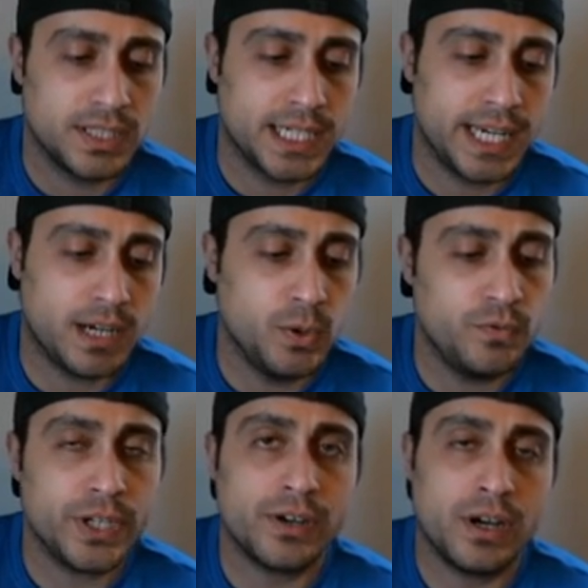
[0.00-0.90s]
Now
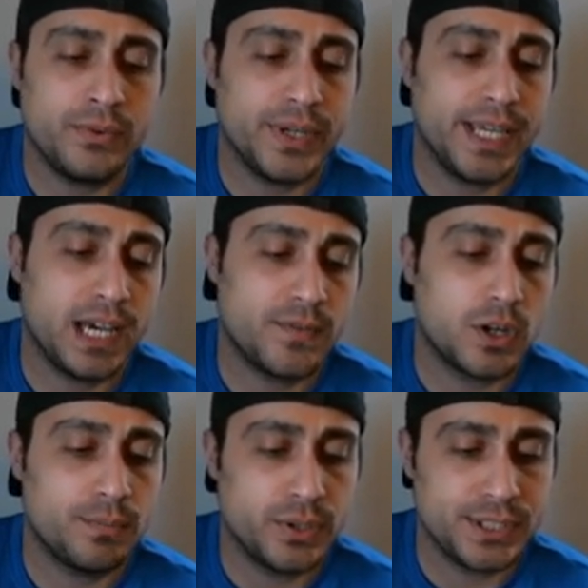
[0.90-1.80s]
moving on, we have
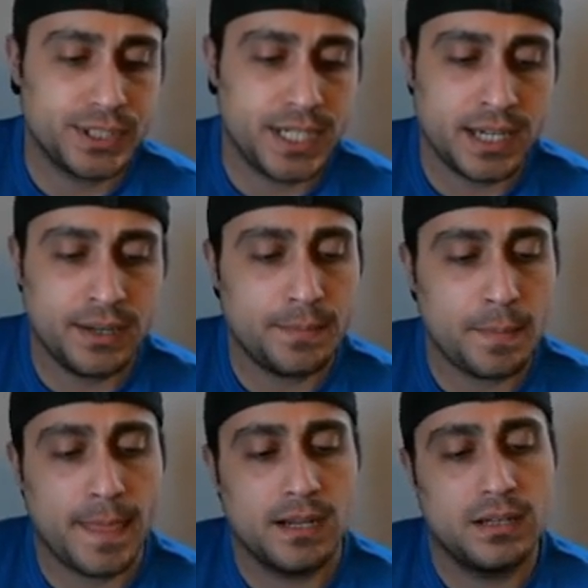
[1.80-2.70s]
our push day.
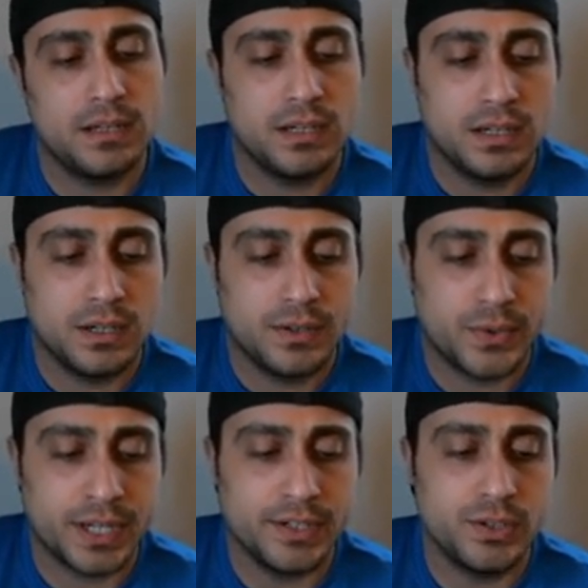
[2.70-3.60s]

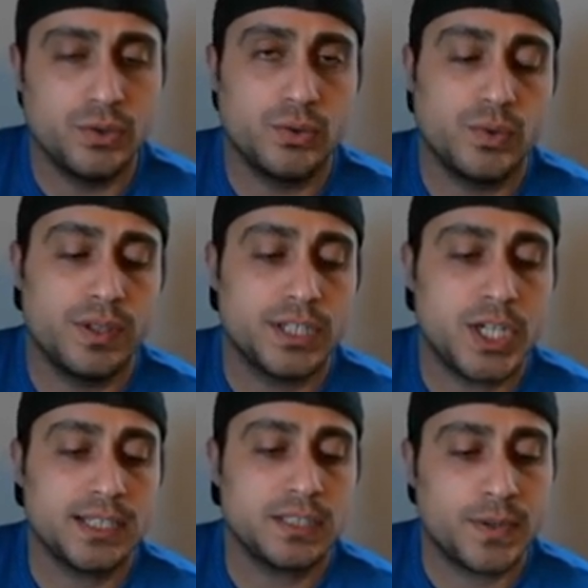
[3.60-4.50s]
We're gonna do the
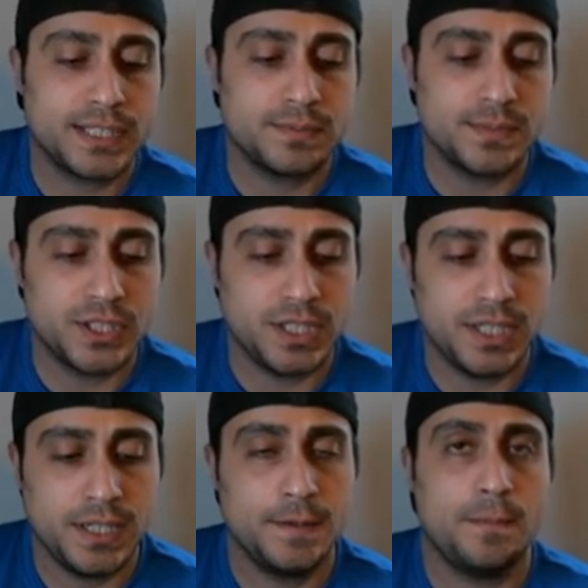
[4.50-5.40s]
chest press
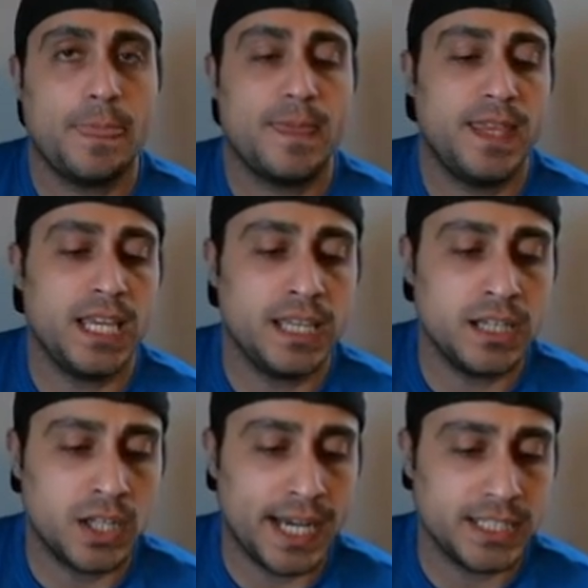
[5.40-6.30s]
machine, the
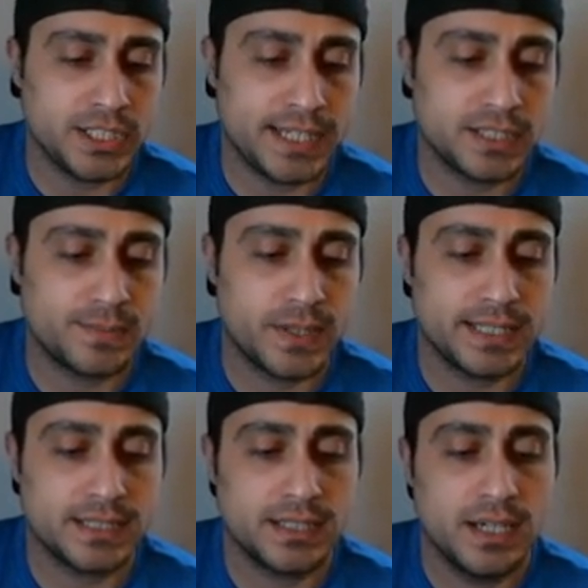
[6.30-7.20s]
incline chest
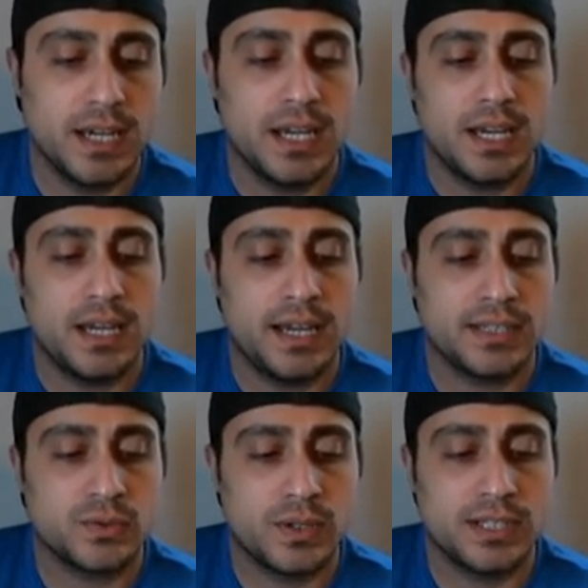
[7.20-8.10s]
press,
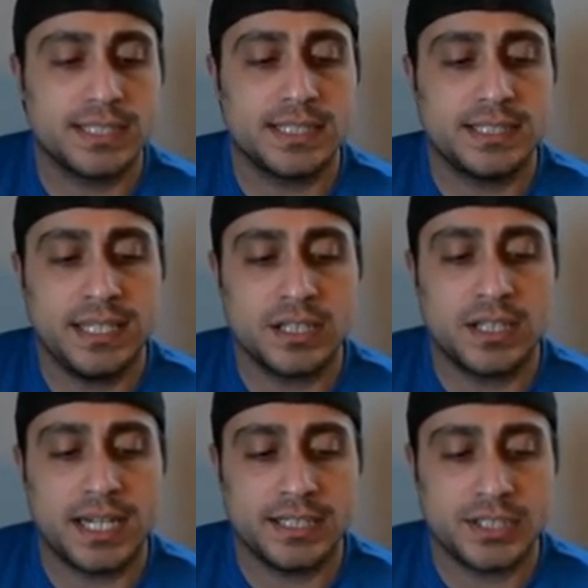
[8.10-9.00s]
as well as a
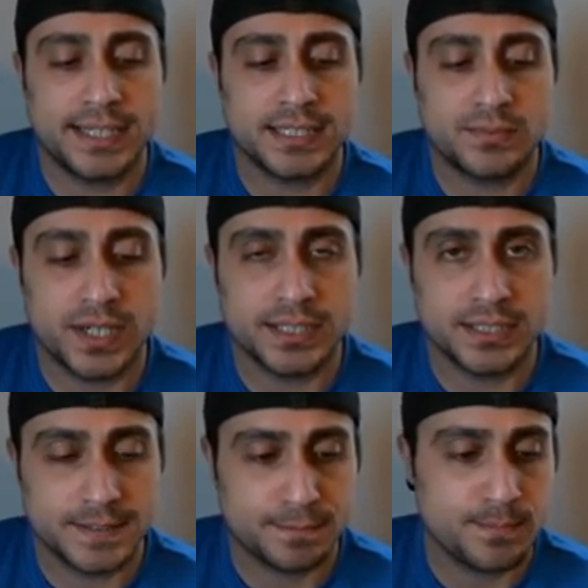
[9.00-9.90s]
decline chest press.